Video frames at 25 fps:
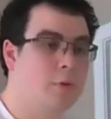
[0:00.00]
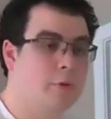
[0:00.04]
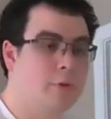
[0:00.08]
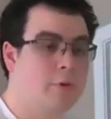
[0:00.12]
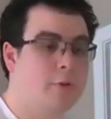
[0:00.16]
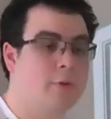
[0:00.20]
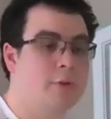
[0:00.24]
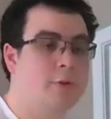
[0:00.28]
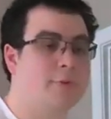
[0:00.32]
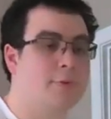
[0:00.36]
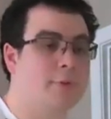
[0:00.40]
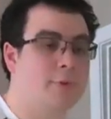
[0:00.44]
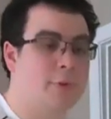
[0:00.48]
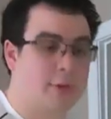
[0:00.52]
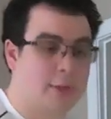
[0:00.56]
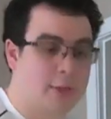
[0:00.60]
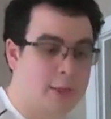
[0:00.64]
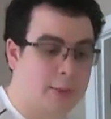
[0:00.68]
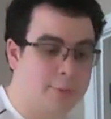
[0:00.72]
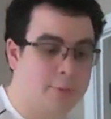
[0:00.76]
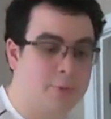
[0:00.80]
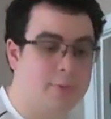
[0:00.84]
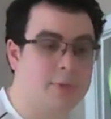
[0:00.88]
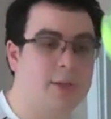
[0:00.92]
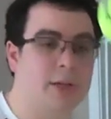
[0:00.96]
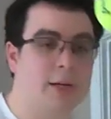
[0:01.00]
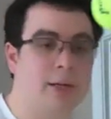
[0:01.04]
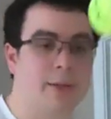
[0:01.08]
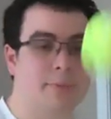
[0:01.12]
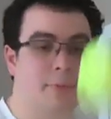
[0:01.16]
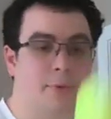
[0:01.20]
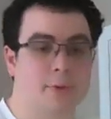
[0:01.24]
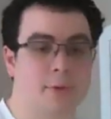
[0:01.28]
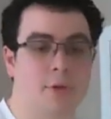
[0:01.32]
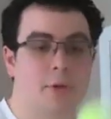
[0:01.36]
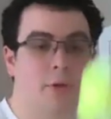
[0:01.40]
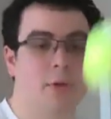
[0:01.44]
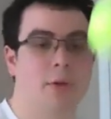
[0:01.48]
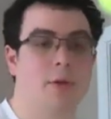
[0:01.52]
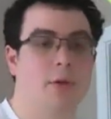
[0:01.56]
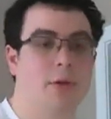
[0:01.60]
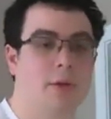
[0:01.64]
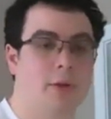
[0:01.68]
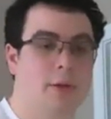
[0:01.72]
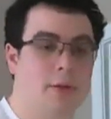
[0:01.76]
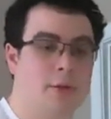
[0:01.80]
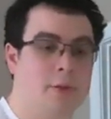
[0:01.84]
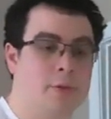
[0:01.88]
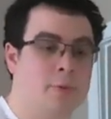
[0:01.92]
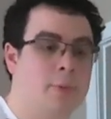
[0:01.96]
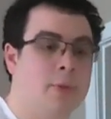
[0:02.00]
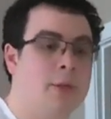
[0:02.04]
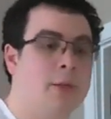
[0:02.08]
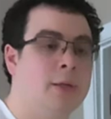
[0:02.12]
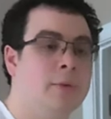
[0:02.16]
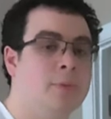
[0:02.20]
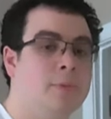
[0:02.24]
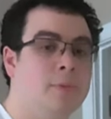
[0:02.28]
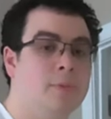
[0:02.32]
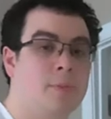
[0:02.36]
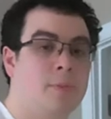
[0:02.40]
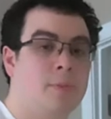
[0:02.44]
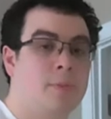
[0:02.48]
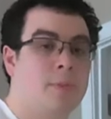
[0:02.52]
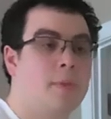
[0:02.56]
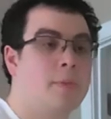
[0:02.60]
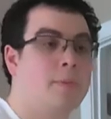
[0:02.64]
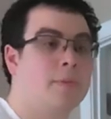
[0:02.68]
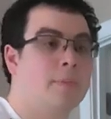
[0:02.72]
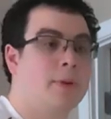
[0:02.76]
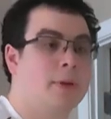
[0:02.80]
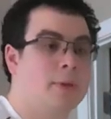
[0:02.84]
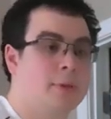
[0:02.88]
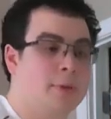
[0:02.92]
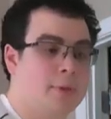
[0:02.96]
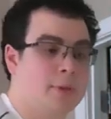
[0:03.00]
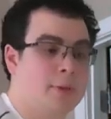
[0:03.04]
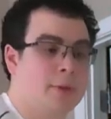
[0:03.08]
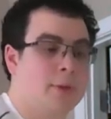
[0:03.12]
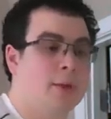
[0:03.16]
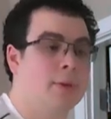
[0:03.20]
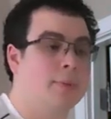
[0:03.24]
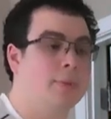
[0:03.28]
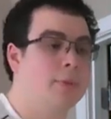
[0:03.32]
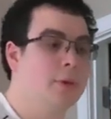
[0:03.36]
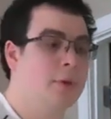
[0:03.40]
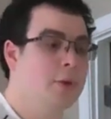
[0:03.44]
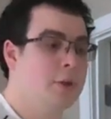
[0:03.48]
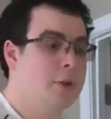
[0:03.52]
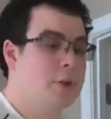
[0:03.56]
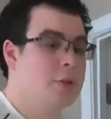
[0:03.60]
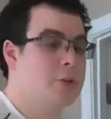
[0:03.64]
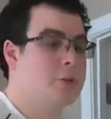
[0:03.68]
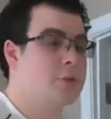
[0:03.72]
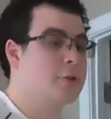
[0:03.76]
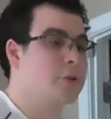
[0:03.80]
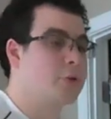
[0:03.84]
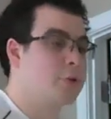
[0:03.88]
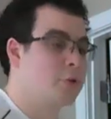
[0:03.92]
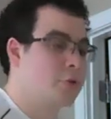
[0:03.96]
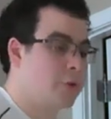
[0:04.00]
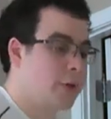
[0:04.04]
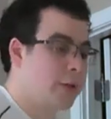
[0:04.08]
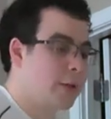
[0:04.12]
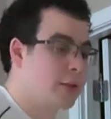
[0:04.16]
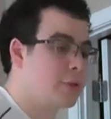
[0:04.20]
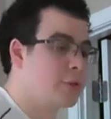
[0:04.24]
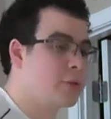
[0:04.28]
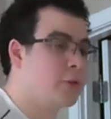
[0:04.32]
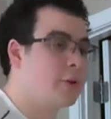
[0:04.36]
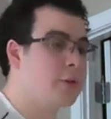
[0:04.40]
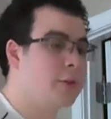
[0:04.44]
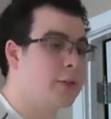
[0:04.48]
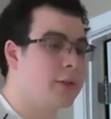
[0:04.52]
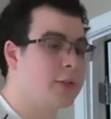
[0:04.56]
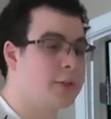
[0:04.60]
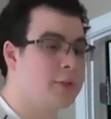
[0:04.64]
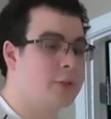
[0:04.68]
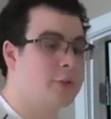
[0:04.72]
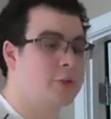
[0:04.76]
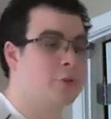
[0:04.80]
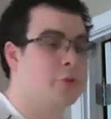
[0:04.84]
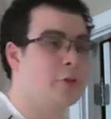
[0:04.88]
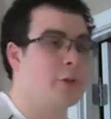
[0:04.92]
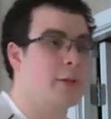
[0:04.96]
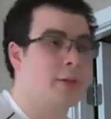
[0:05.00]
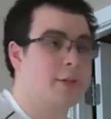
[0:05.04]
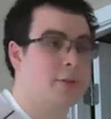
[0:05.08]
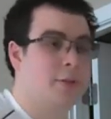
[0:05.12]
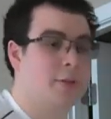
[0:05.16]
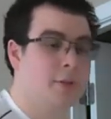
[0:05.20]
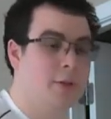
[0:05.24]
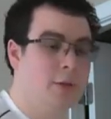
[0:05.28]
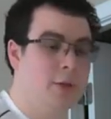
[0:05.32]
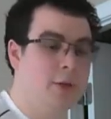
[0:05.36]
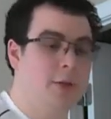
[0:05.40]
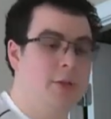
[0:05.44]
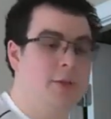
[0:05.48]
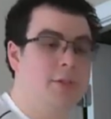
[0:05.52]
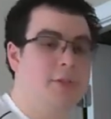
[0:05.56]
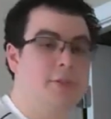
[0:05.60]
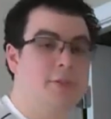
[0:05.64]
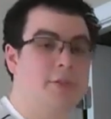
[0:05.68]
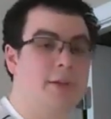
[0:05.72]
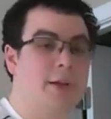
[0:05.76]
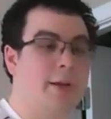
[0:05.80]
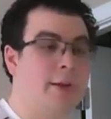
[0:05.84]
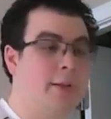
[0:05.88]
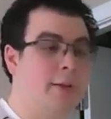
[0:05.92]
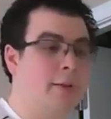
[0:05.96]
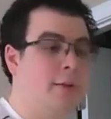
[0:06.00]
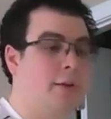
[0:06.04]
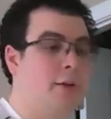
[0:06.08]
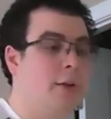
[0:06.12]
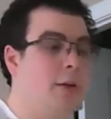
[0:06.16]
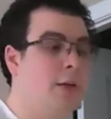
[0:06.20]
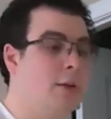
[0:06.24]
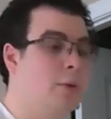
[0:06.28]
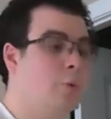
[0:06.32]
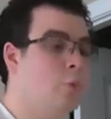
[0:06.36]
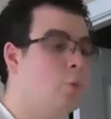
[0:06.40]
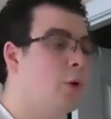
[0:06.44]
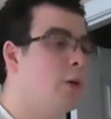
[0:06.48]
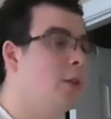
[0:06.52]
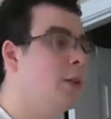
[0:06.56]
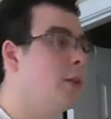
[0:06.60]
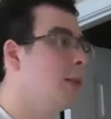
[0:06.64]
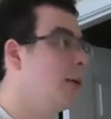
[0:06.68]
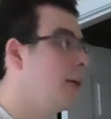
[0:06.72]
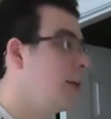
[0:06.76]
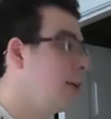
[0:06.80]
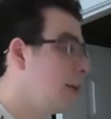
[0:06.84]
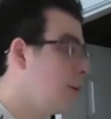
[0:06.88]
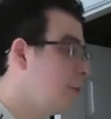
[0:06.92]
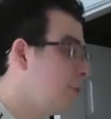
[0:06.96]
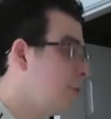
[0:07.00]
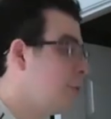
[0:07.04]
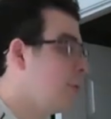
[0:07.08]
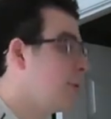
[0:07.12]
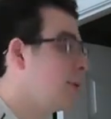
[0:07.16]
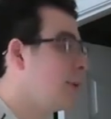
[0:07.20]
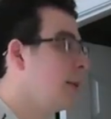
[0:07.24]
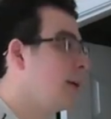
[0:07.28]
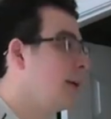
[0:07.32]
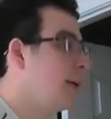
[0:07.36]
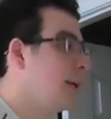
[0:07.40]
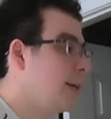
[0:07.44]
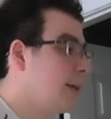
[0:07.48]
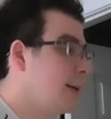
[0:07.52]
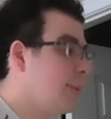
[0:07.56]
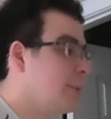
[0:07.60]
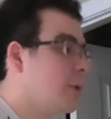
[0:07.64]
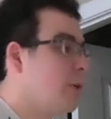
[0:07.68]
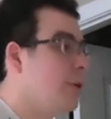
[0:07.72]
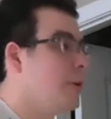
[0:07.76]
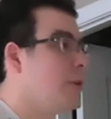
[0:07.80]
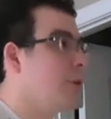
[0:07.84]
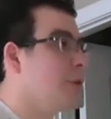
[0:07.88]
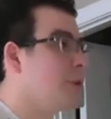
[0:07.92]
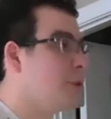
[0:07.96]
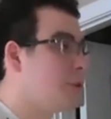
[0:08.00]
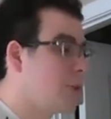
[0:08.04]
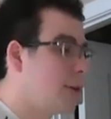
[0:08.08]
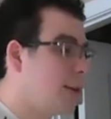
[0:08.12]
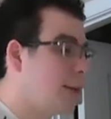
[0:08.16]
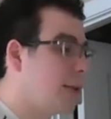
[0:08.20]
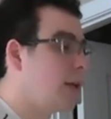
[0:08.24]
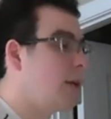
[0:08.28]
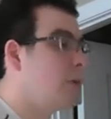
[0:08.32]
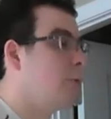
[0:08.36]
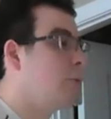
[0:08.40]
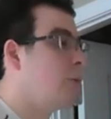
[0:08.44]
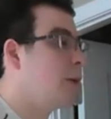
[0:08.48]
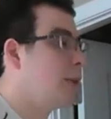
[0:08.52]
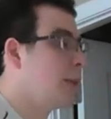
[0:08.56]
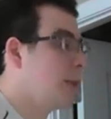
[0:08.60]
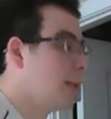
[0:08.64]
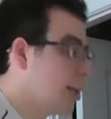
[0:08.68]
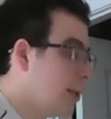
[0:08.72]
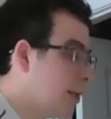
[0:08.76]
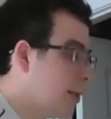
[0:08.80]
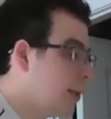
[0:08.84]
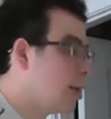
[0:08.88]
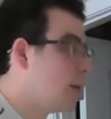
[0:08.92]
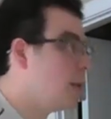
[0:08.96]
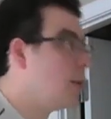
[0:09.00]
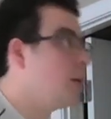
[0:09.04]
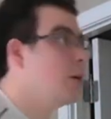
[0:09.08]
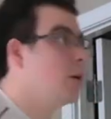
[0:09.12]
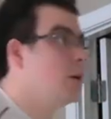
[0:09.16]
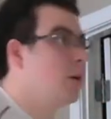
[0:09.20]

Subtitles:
Do this for a couple times as well. Bounce it up, turn it into tricks. Stand on one leg if you would like. I'm currently standing on one leg.